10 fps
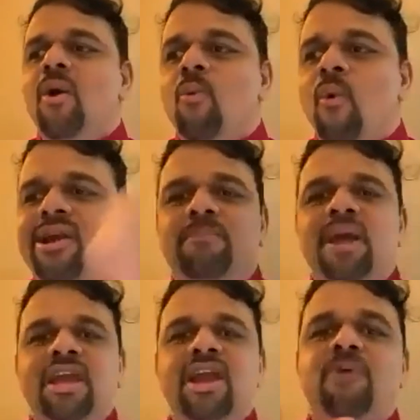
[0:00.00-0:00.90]
worship
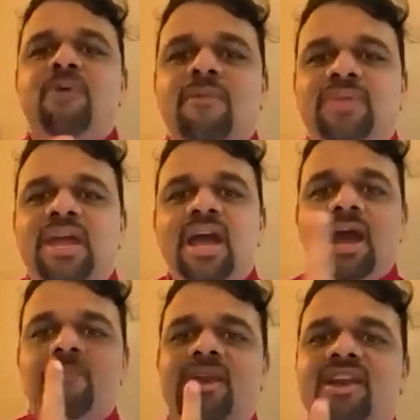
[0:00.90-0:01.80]
in front of the
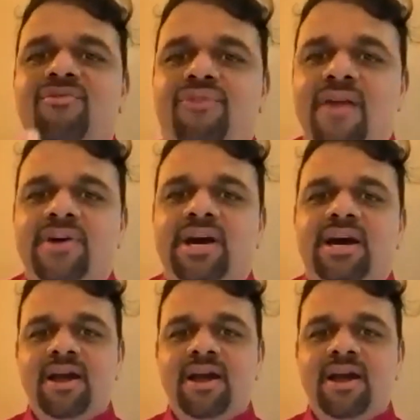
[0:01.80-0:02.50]
heavenly Father.